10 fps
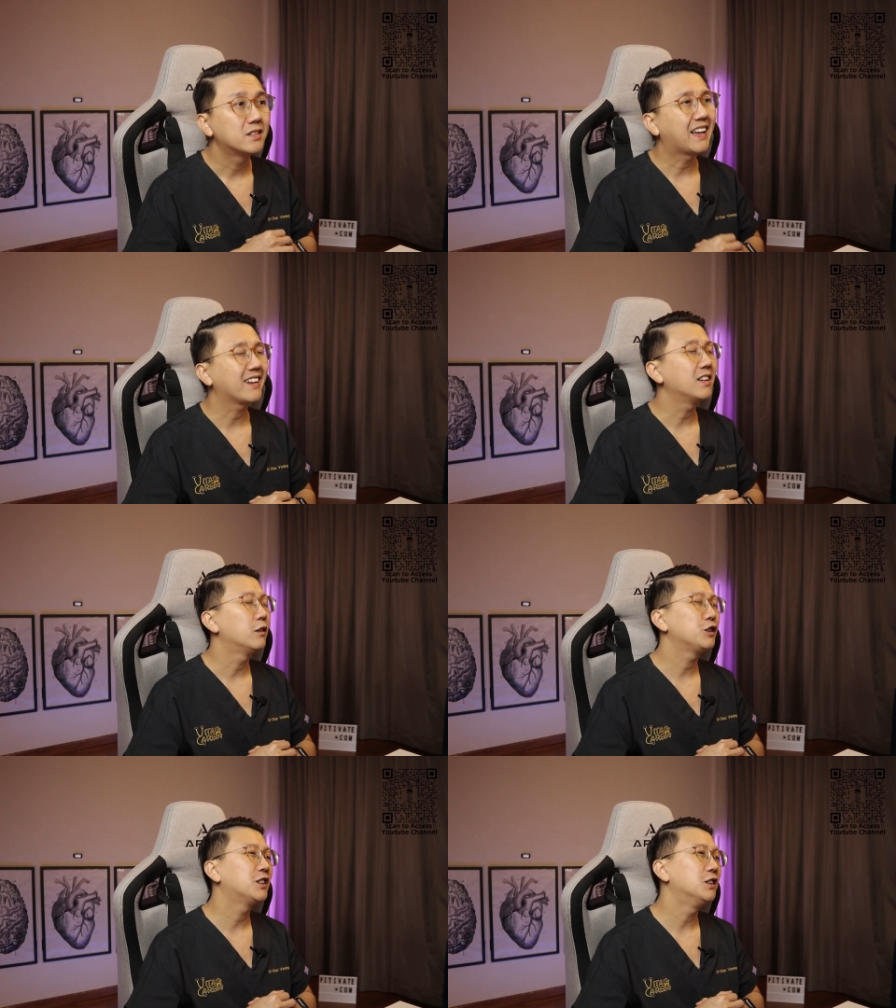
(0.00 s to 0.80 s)

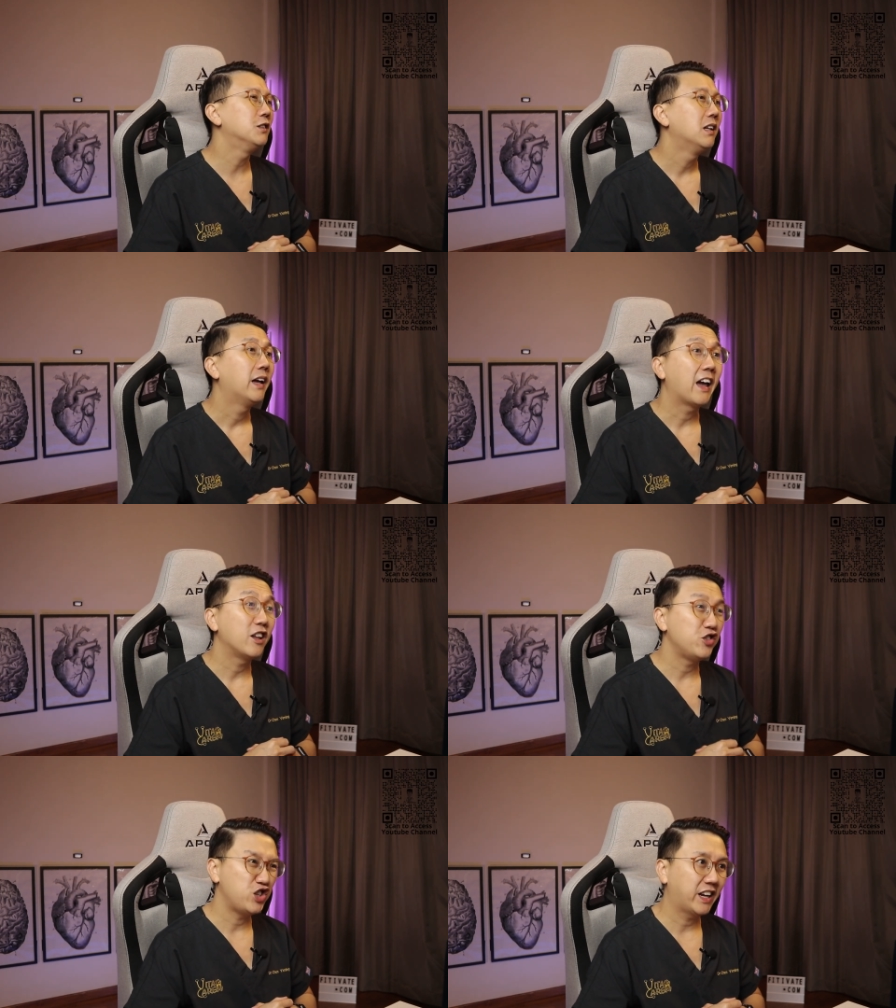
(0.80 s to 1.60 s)
psychological,
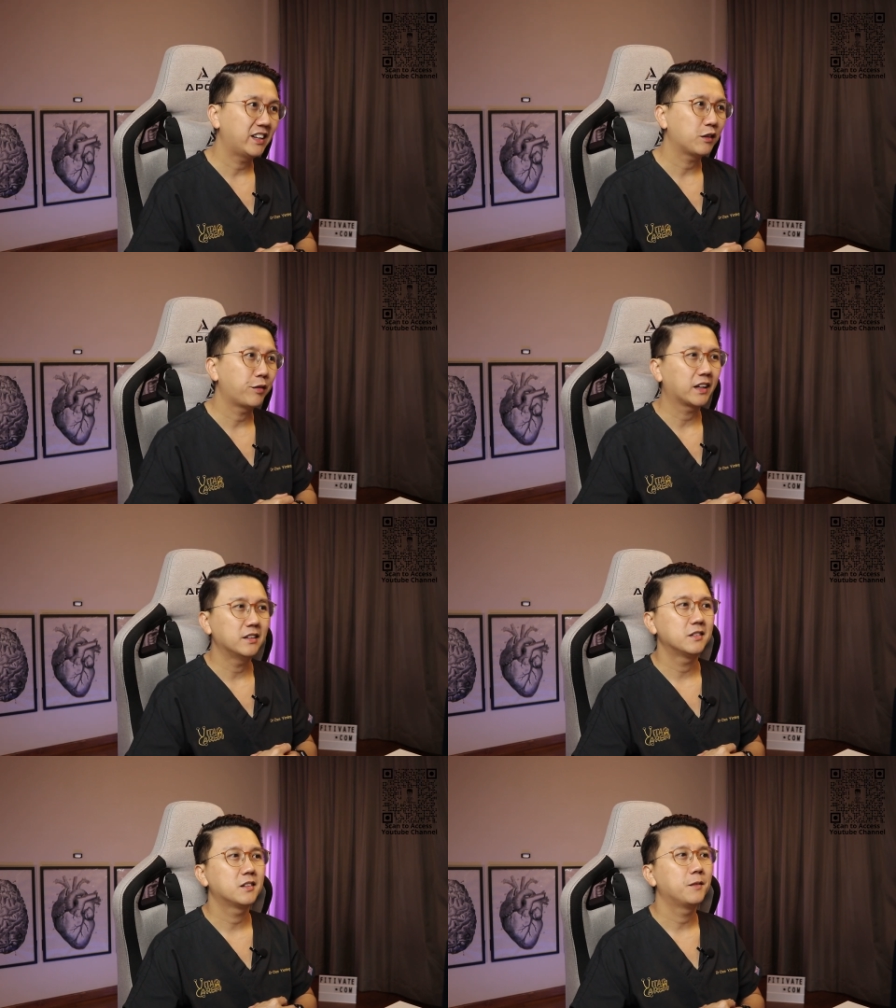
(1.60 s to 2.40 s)
and genetic
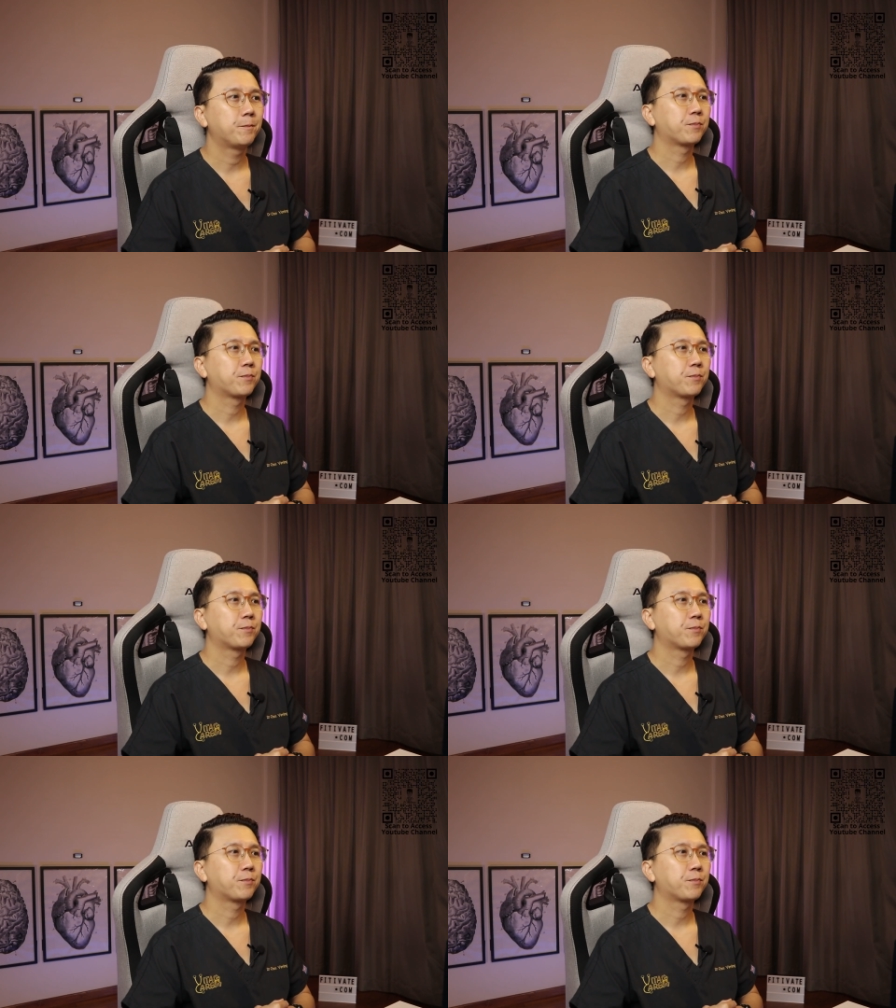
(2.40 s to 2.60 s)
factors.